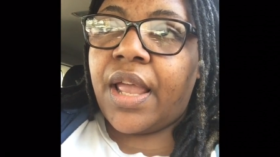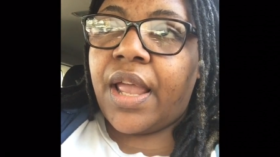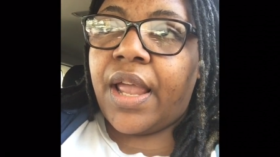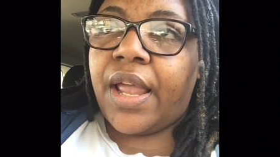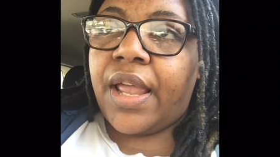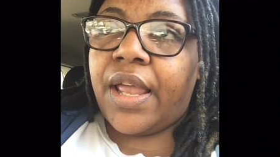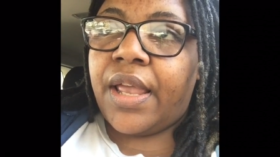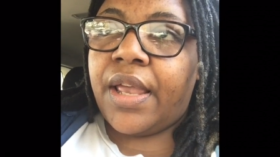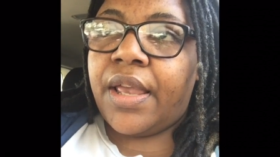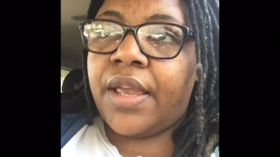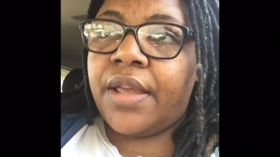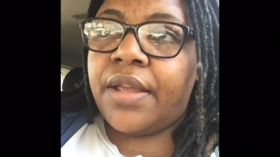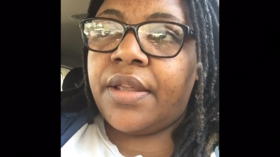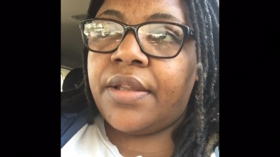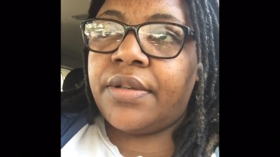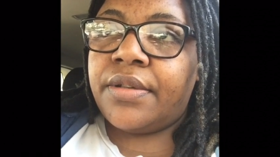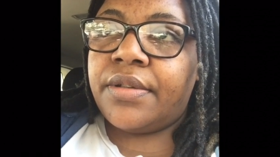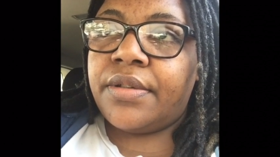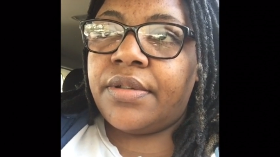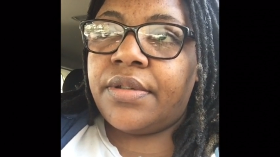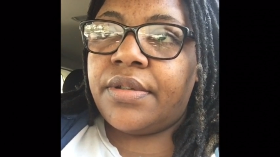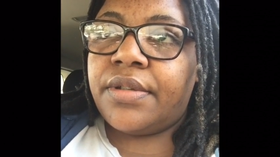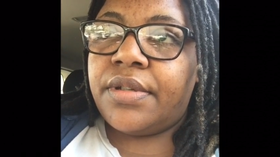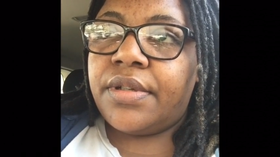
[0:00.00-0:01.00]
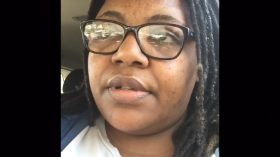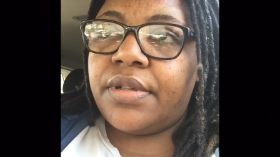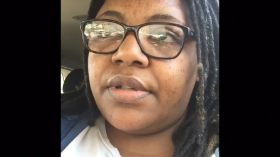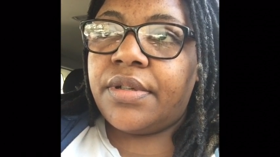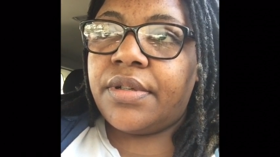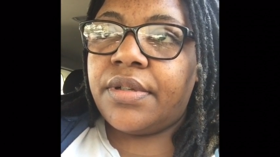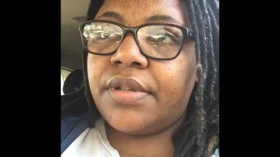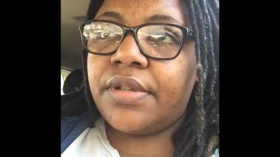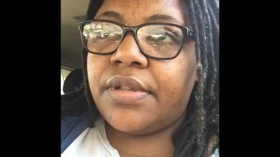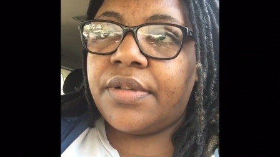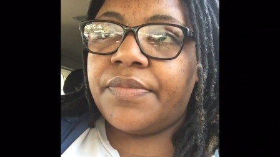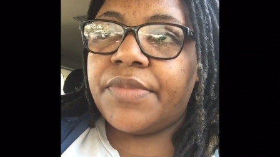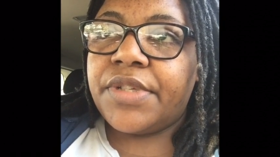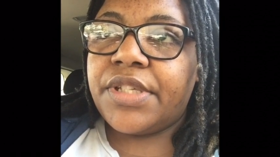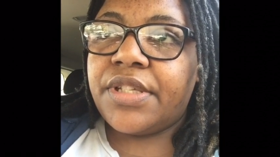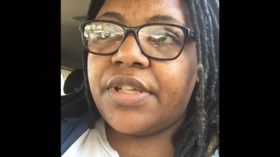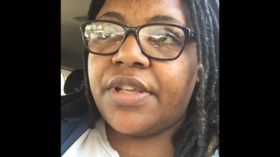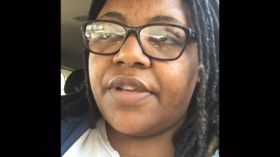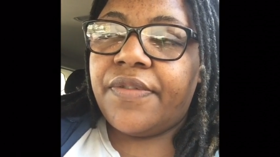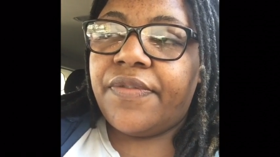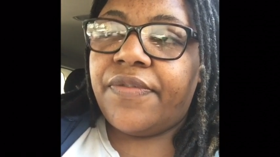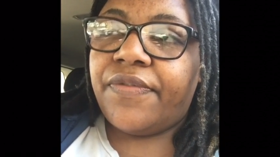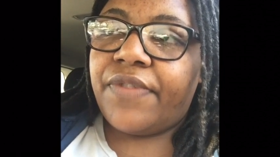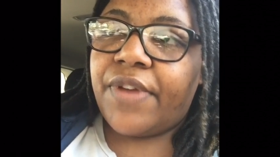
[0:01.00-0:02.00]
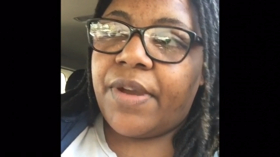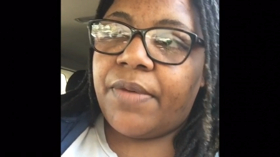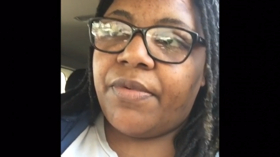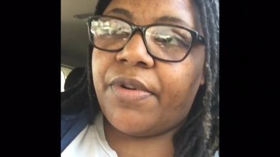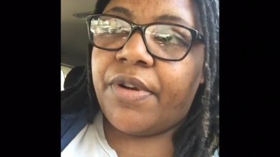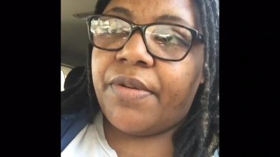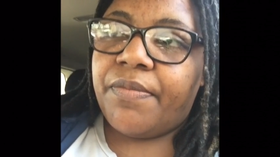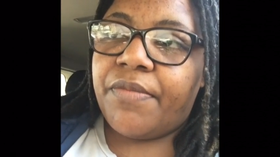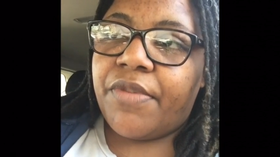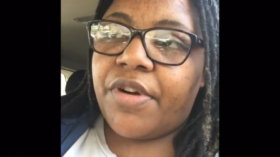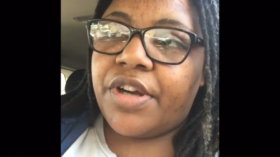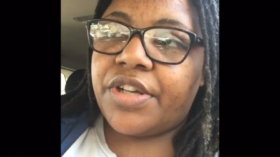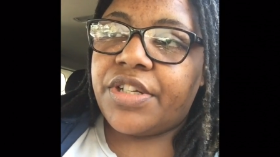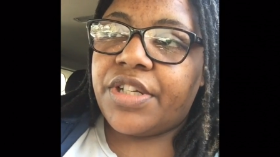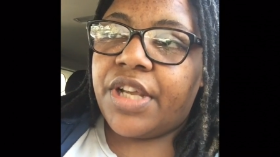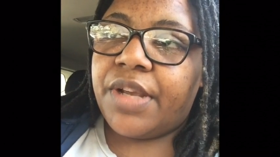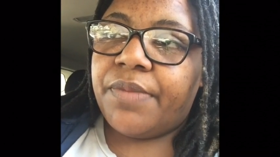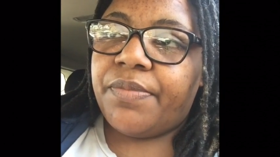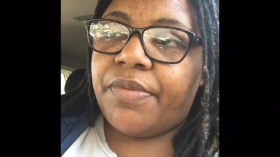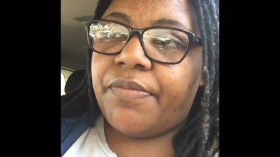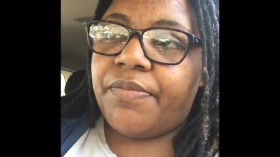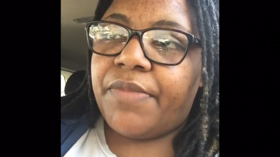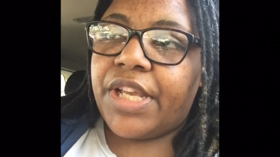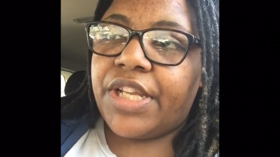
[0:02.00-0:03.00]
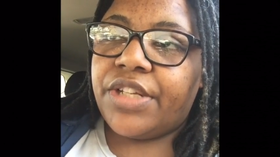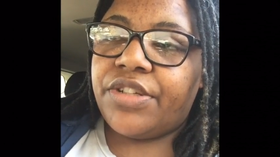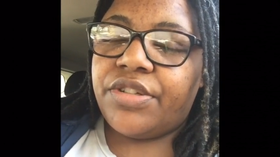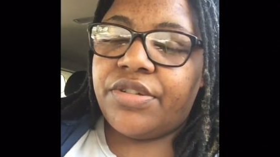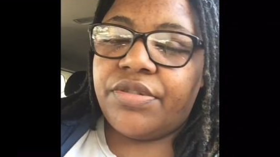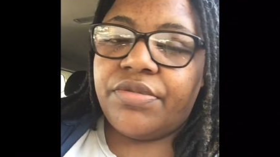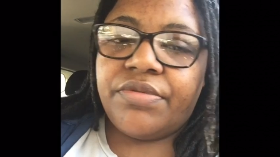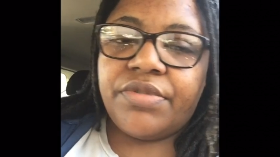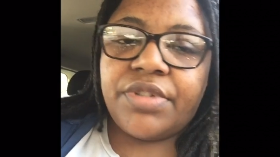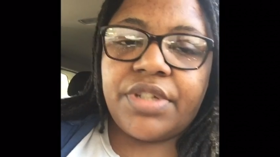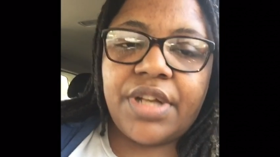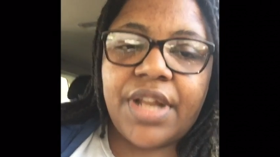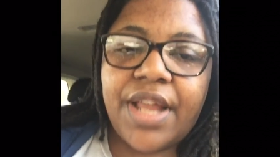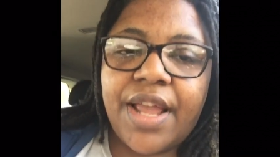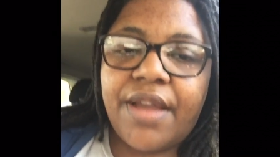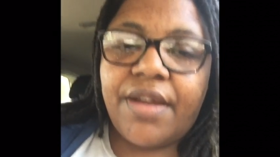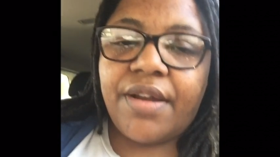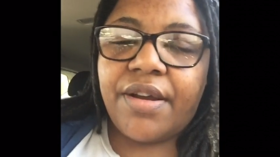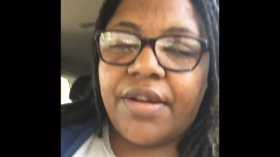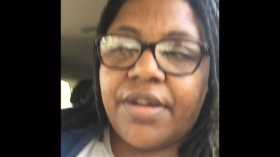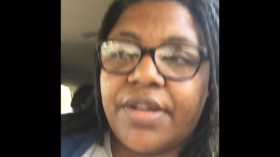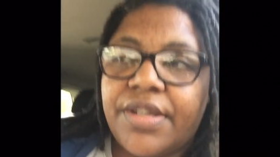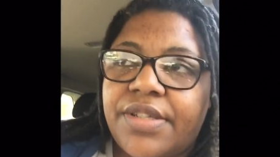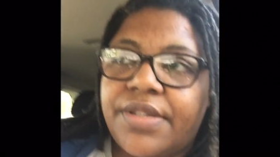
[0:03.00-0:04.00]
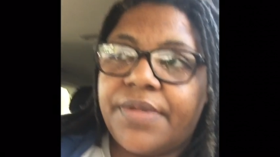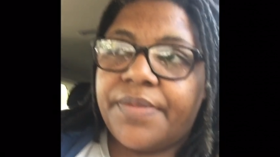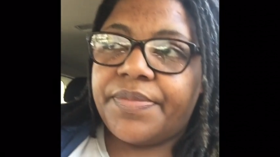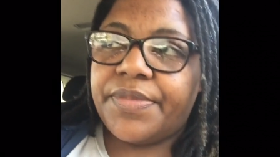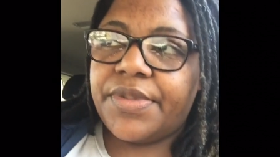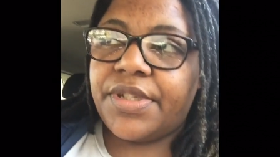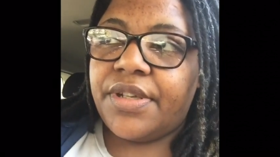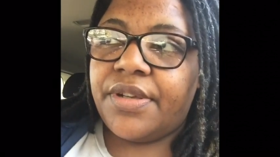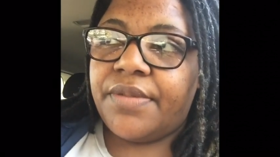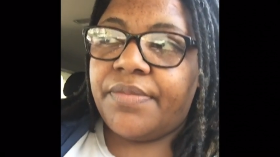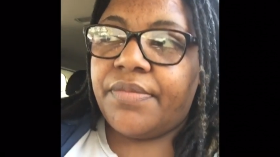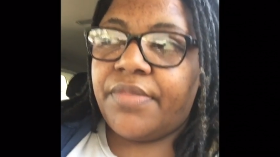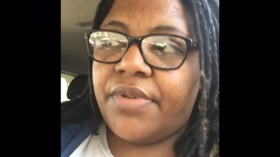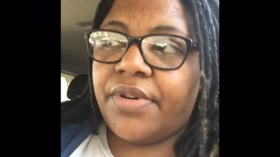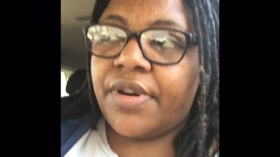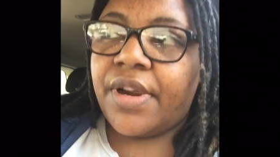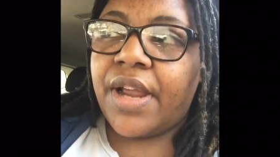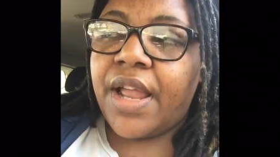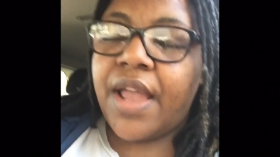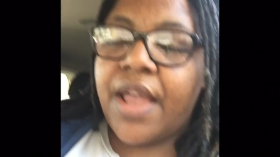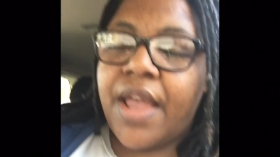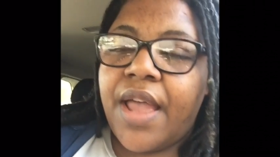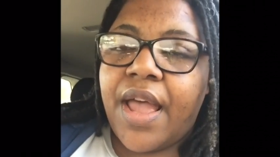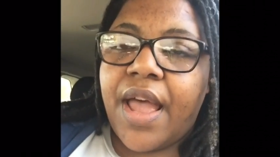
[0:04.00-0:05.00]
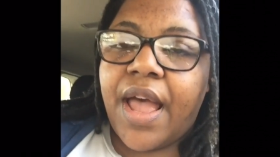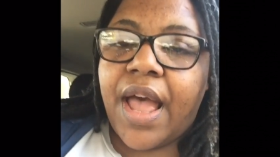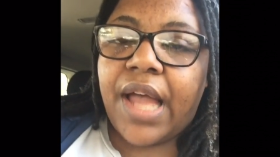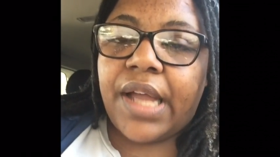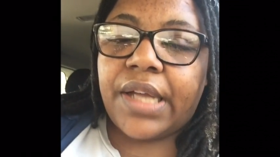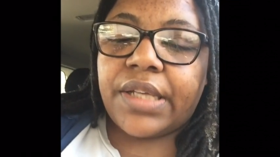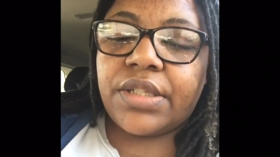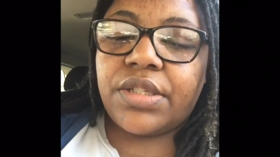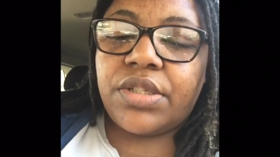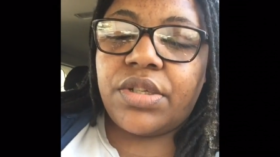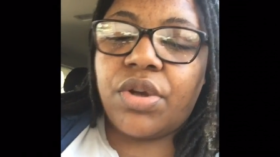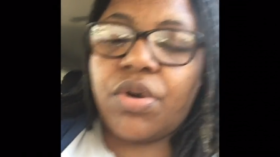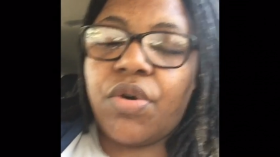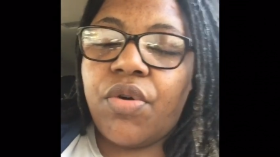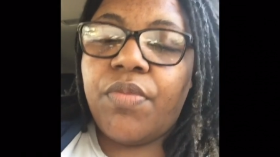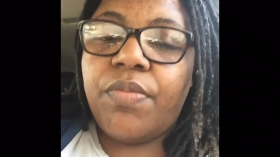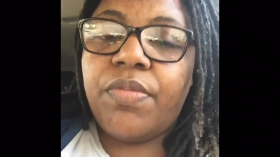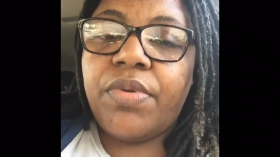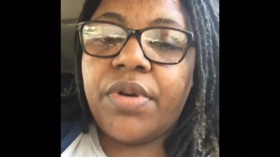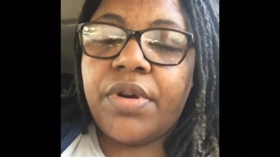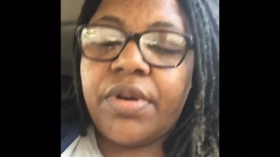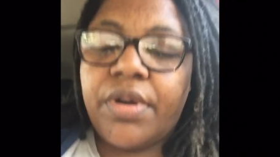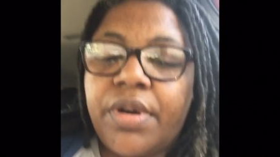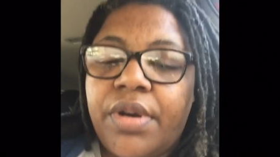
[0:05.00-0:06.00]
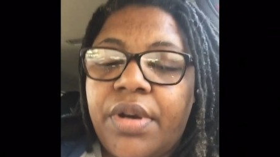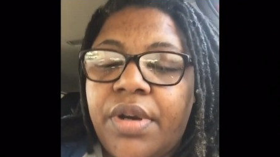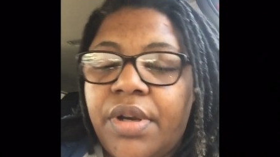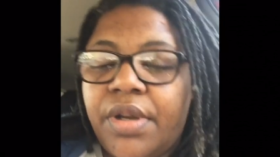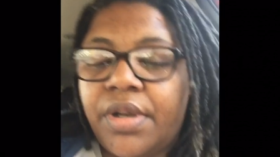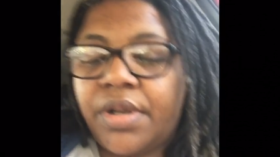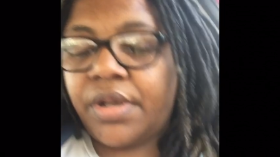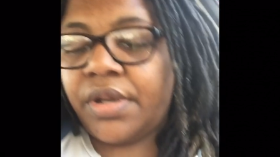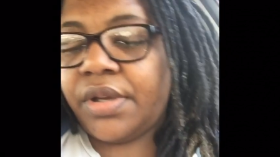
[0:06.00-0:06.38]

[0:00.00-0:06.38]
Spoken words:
and let me see, February, March, April, May, June, July, August, September, October.